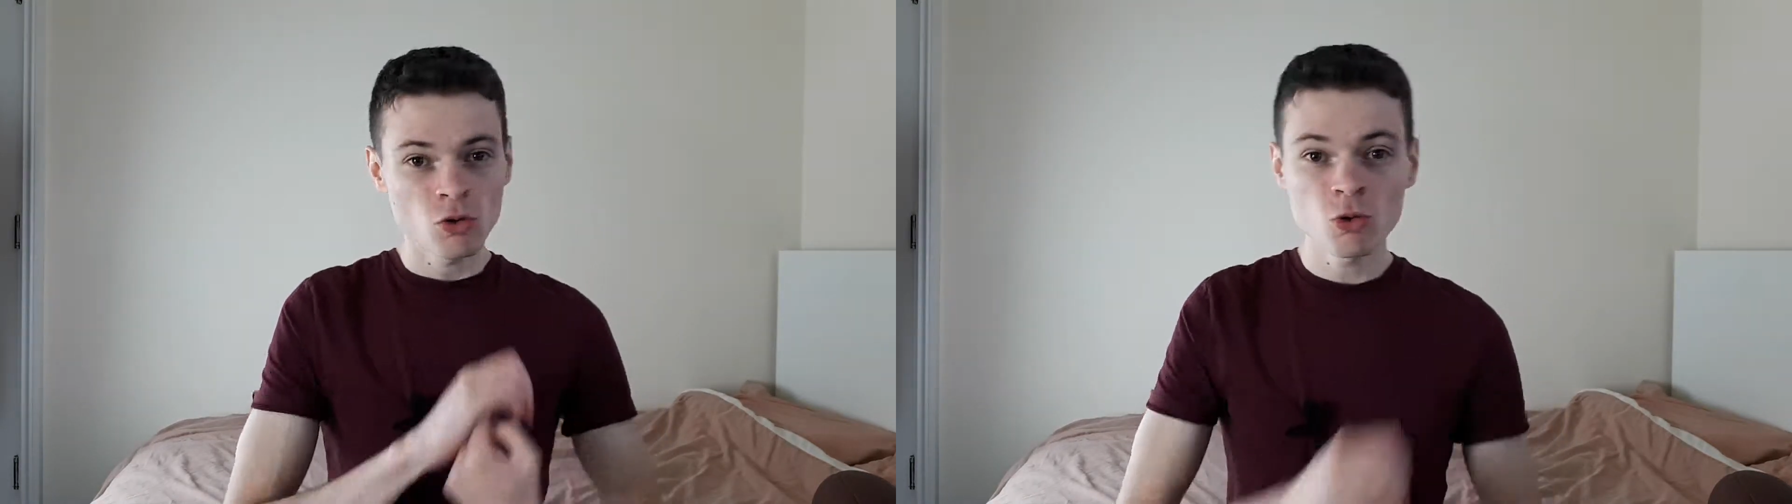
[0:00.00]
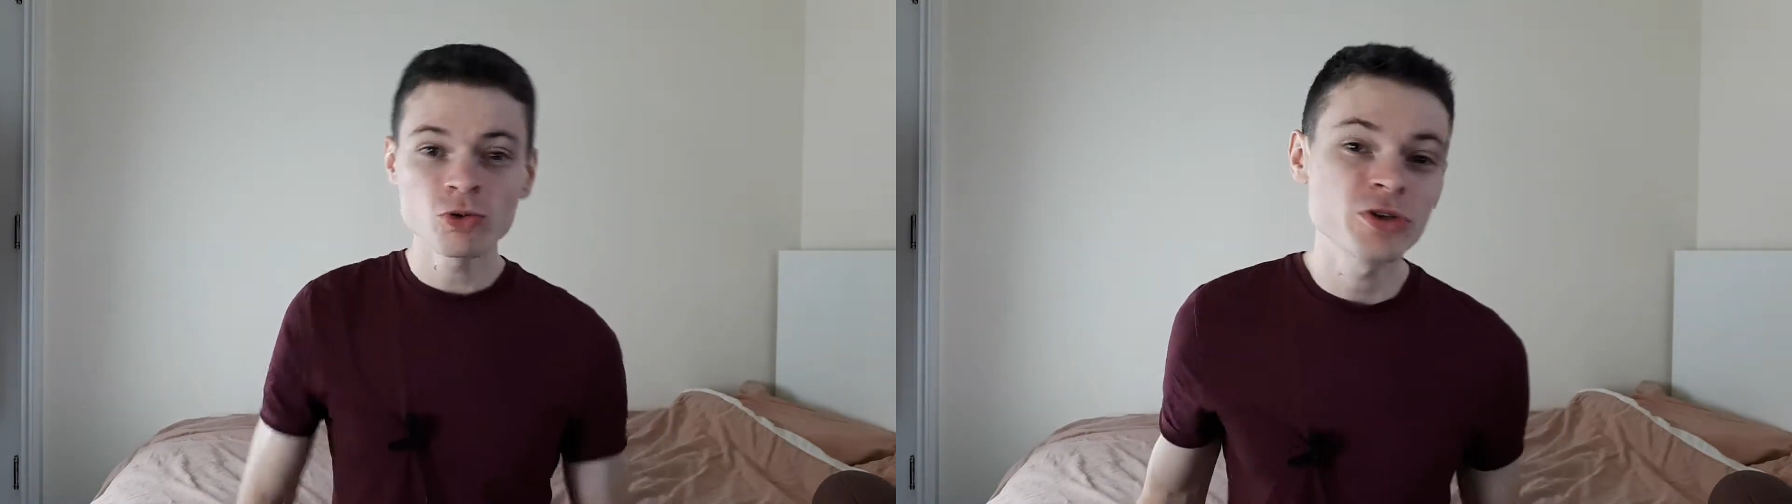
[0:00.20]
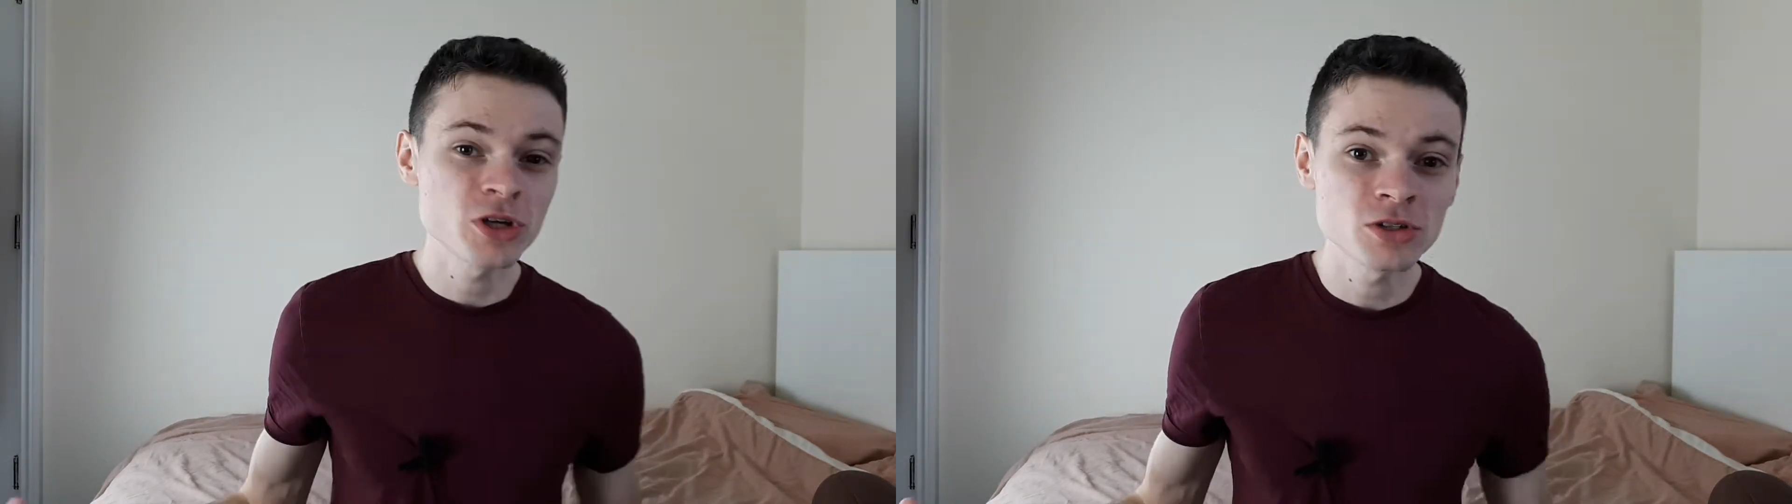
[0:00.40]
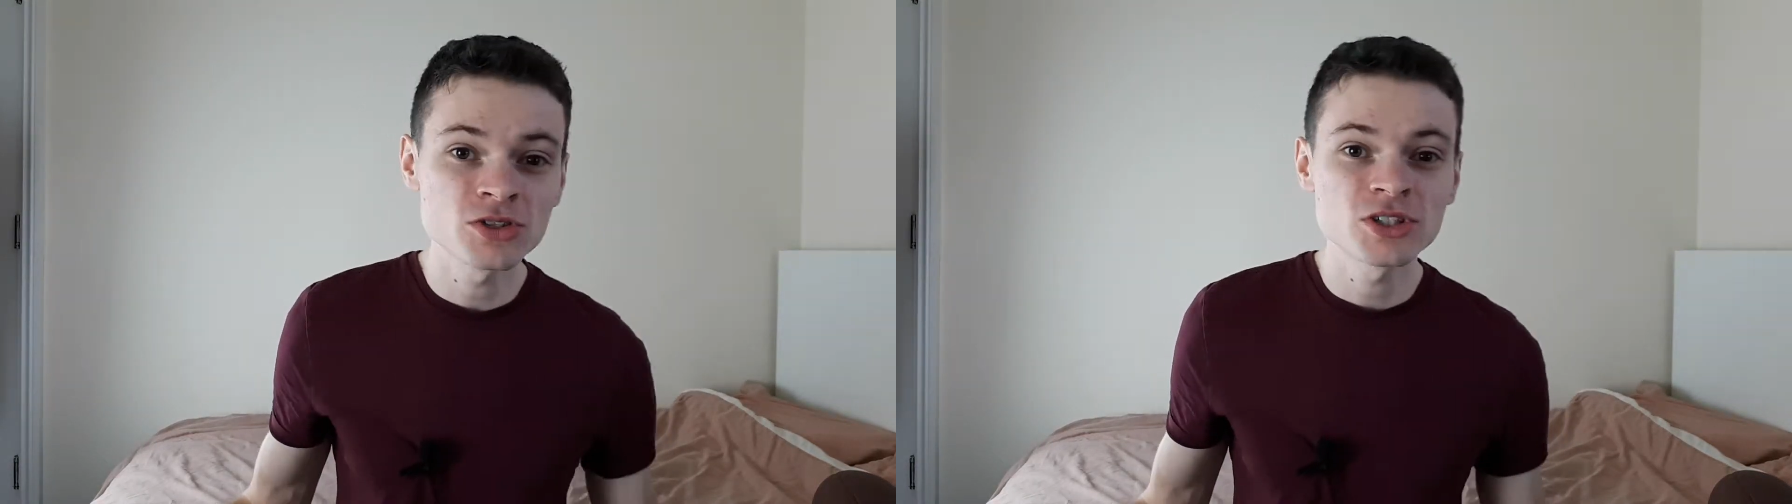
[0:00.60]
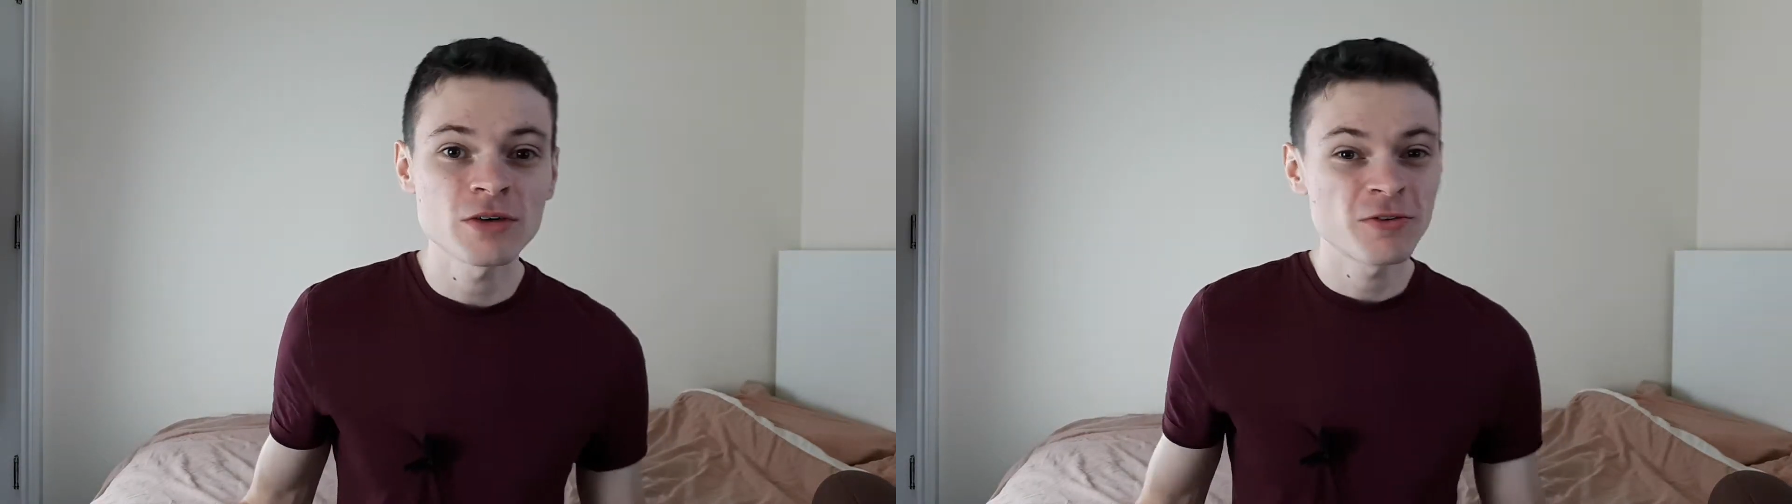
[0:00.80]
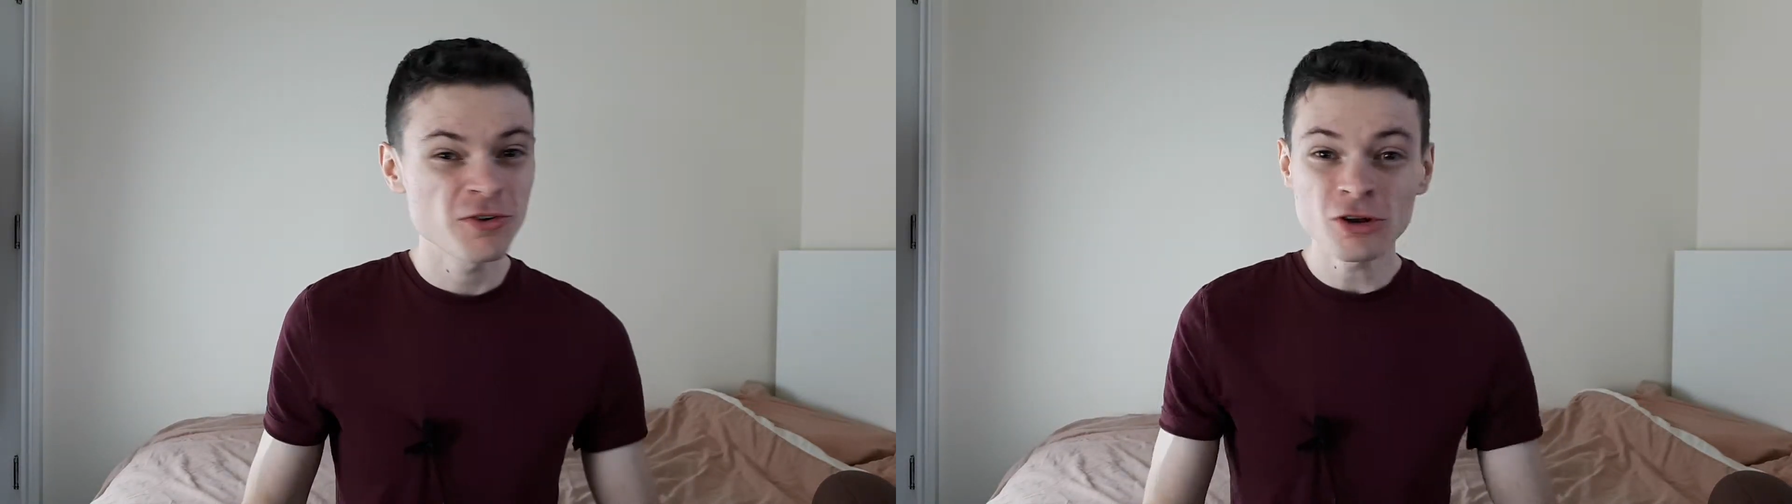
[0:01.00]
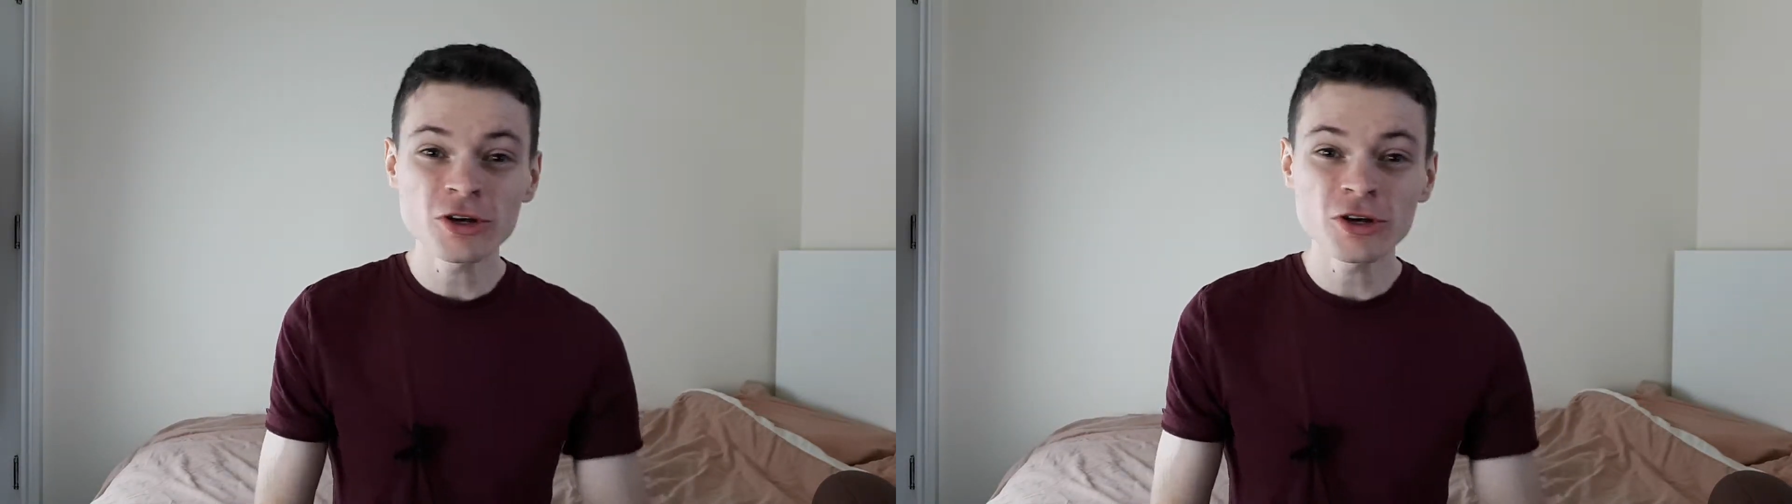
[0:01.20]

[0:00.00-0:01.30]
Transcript: all the good stuff, if you're